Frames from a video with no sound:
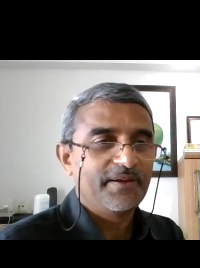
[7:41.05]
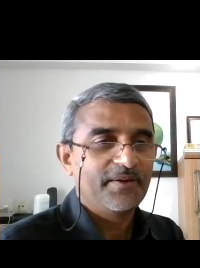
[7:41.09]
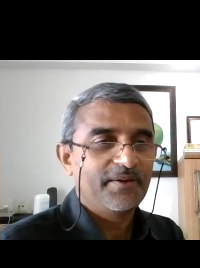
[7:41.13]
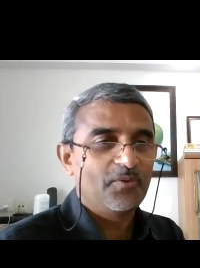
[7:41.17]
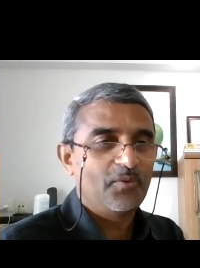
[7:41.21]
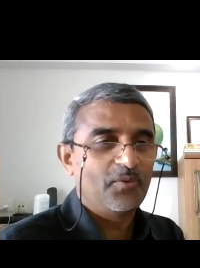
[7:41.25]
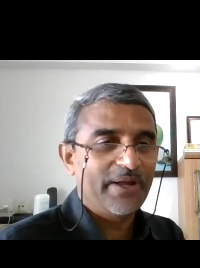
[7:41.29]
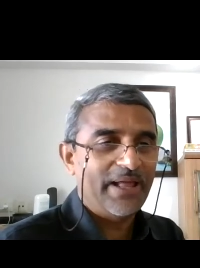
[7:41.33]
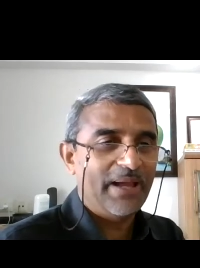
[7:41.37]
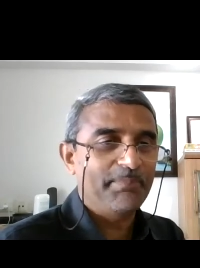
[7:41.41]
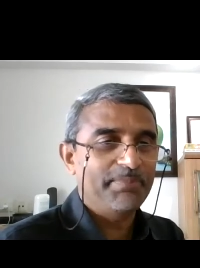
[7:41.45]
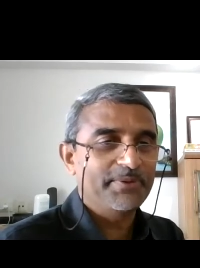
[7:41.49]

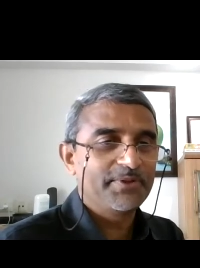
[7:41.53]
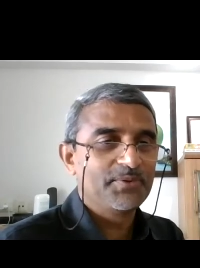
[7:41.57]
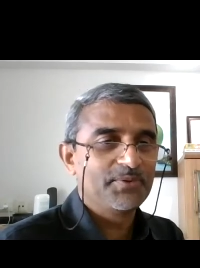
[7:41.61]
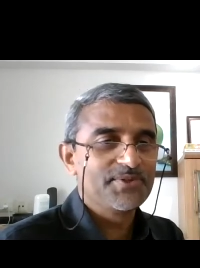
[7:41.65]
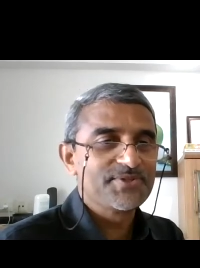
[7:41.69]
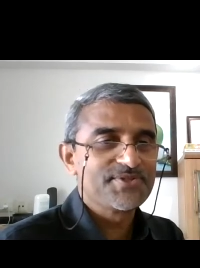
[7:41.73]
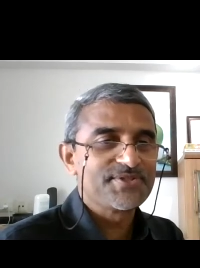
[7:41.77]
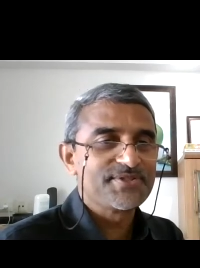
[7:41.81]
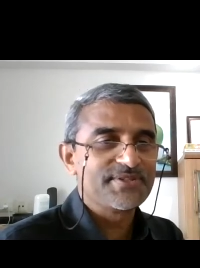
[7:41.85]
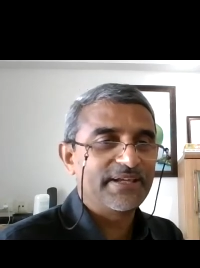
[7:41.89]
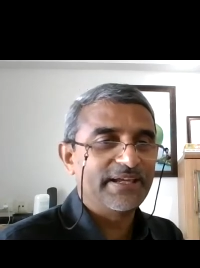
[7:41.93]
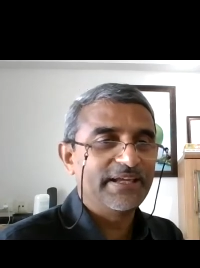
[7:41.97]
what happened
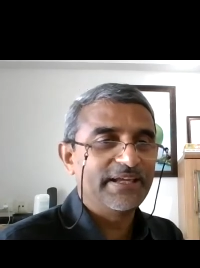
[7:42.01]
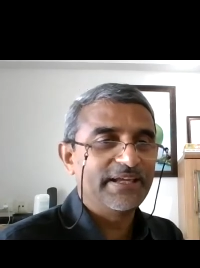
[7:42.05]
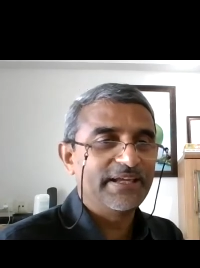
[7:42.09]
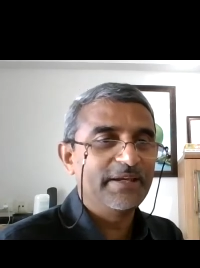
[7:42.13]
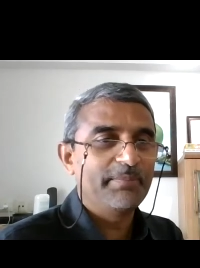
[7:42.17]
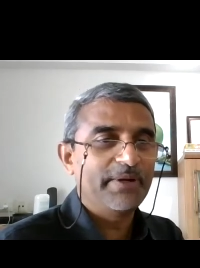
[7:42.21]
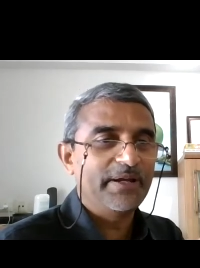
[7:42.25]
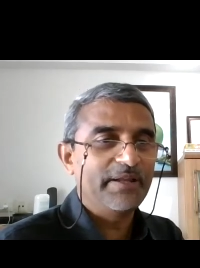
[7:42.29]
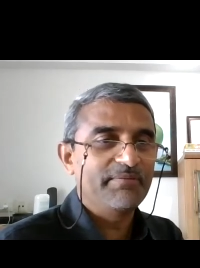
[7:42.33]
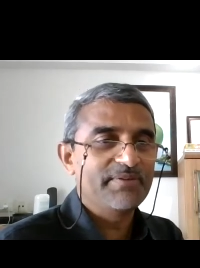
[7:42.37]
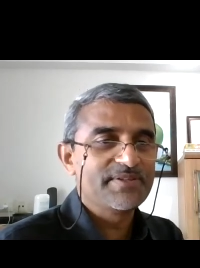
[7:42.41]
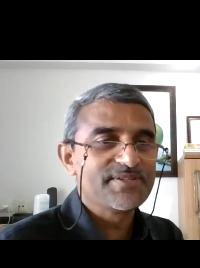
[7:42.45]
was
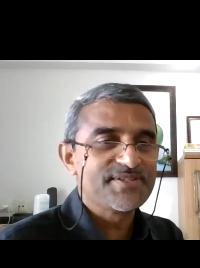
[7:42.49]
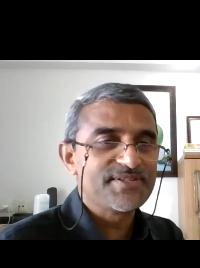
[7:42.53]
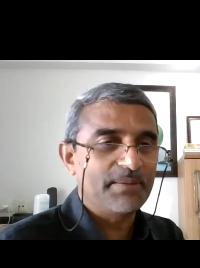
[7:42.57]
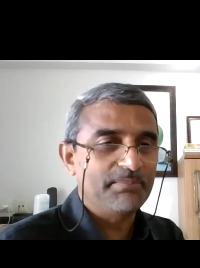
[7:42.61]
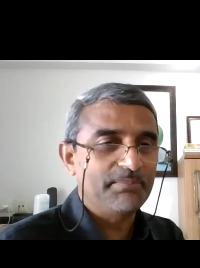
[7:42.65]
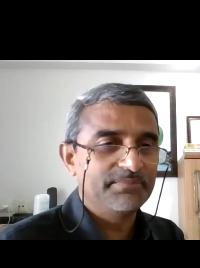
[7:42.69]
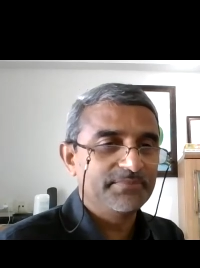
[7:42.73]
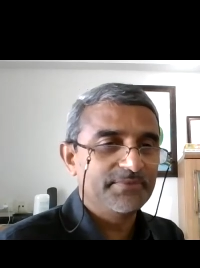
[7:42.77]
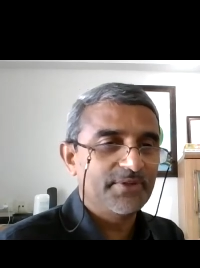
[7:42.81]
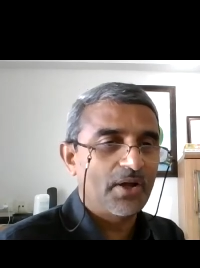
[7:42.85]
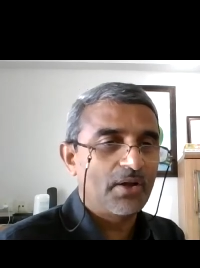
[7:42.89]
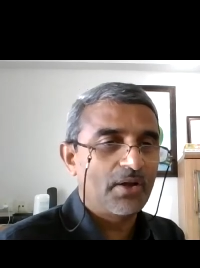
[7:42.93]
anybody with
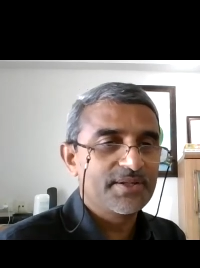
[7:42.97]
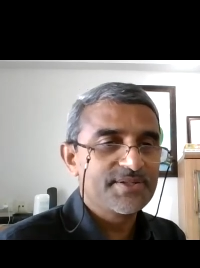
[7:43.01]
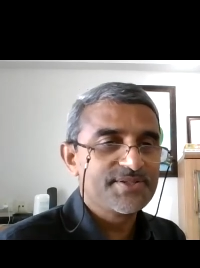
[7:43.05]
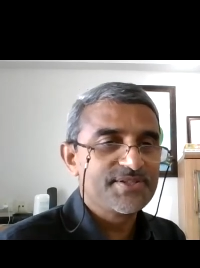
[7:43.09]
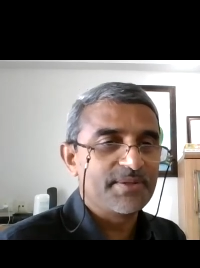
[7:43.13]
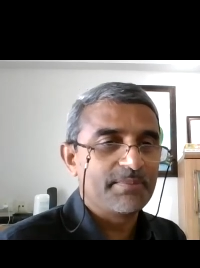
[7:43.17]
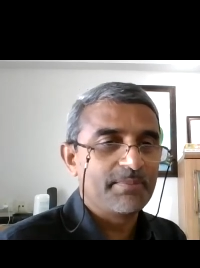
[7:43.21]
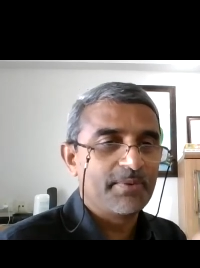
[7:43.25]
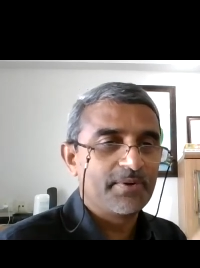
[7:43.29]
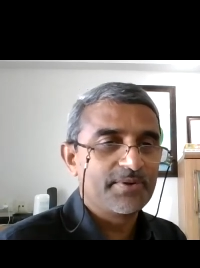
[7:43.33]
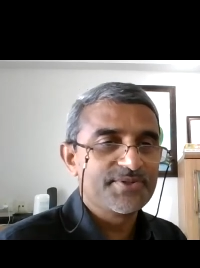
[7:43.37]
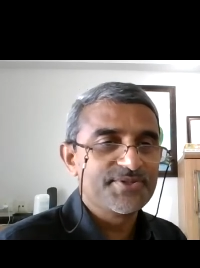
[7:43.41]
some knowledge
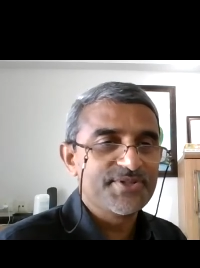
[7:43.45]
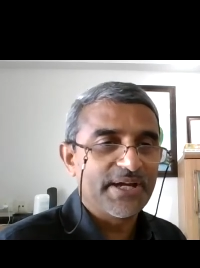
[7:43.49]
about